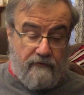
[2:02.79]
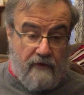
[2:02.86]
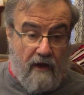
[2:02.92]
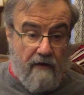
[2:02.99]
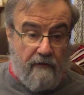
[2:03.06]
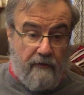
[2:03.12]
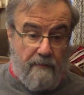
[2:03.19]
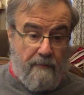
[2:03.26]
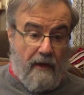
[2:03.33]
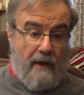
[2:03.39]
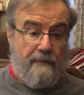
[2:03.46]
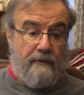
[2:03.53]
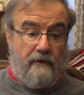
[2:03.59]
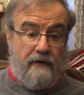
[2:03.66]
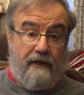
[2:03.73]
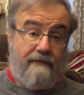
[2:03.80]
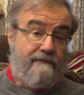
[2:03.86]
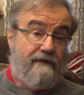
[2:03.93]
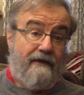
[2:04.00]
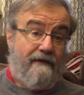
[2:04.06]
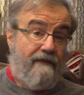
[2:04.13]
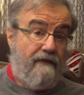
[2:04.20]
scholarly Bible
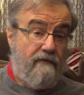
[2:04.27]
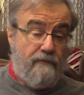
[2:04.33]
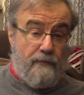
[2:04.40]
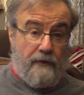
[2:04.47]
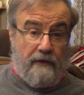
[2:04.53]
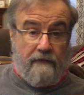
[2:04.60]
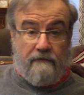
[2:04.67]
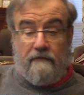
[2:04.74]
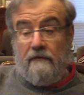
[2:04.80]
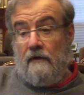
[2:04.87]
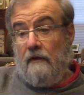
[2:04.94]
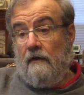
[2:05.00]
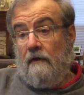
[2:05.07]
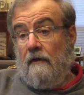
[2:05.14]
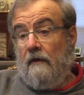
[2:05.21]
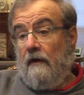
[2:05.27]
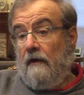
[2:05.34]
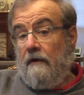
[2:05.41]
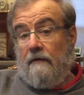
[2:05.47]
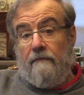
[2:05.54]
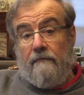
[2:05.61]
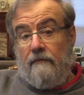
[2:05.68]
class like this one is,
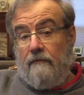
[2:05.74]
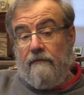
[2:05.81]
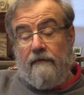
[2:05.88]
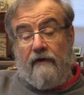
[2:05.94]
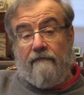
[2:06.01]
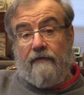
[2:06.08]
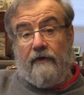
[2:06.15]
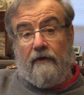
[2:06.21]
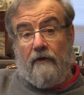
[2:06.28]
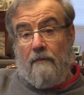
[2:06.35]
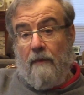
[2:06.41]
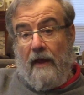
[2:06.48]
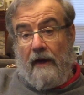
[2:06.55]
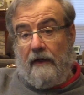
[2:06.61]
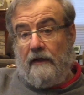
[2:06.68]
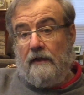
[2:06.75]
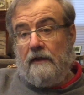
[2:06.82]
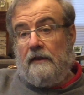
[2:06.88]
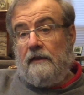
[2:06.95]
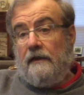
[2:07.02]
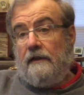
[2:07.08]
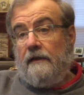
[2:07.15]
you'll never hear about
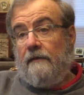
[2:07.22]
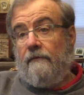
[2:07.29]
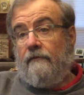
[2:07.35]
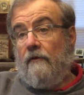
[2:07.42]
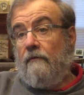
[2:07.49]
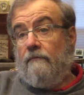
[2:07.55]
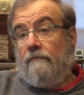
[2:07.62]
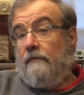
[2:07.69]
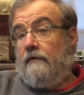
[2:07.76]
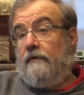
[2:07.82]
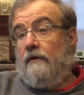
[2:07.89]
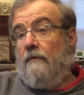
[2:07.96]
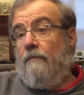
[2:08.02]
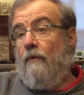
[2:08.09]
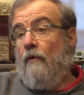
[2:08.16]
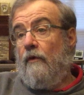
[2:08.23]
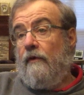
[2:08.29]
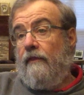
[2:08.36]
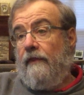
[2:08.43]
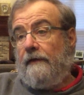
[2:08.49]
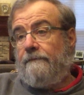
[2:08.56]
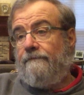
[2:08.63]
it. So it's an important
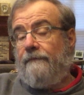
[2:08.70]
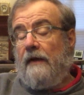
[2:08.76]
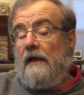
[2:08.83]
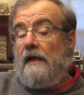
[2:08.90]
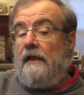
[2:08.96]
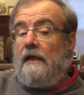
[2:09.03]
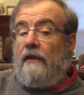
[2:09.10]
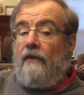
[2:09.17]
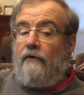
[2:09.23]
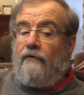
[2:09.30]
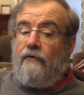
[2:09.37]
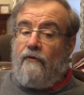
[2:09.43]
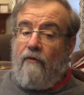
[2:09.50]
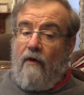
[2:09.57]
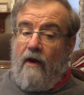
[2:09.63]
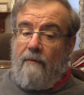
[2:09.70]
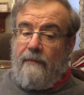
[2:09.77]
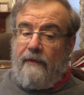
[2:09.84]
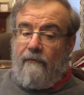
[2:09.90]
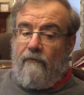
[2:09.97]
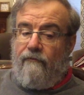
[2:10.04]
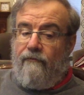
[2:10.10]
thing. The
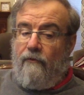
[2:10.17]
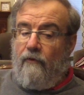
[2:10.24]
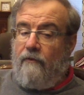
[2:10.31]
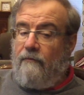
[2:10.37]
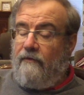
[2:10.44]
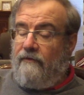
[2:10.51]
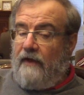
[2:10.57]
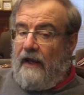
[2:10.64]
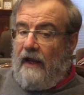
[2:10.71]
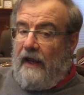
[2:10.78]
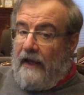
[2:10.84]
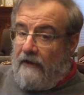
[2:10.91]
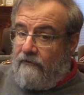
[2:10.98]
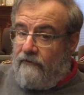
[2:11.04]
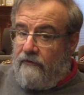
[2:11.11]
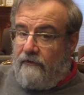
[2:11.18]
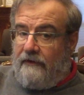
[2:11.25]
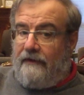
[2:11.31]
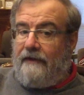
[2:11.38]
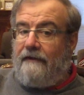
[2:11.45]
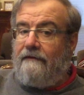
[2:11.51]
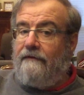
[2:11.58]
Deuteronomic Reform was
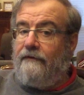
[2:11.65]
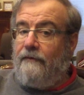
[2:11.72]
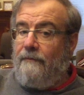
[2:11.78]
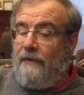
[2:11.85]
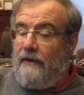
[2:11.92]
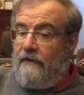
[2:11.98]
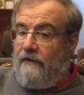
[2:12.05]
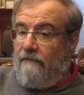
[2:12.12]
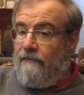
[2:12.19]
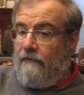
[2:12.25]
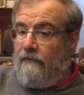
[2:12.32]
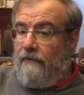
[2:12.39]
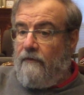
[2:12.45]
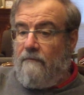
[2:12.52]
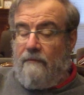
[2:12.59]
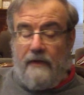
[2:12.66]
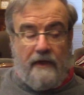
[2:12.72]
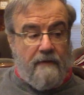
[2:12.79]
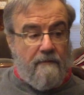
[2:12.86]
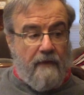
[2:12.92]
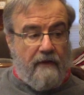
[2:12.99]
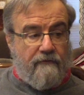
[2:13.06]
actually a little bit different than
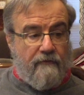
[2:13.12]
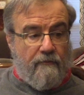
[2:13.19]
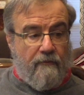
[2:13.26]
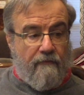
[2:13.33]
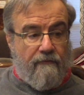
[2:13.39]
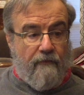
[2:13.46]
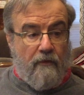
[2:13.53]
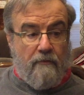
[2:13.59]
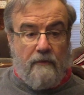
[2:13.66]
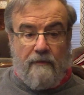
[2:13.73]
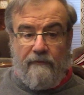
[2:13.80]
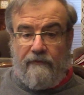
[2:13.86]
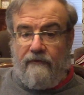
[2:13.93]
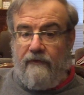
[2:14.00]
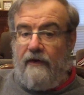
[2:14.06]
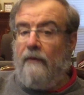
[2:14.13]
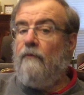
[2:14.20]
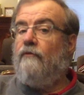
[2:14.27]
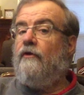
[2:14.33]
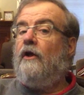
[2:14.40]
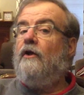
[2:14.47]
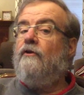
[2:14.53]
many major reform movements, and that it
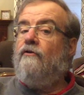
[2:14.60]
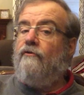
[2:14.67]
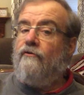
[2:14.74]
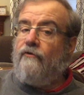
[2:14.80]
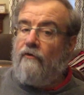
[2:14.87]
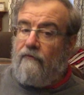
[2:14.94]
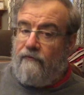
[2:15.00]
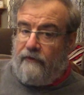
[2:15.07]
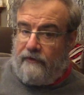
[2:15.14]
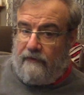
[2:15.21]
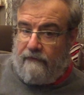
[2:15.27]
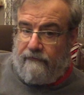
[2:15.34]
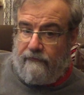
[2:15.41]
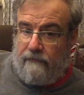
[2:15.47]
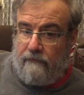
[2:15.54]
was a conservative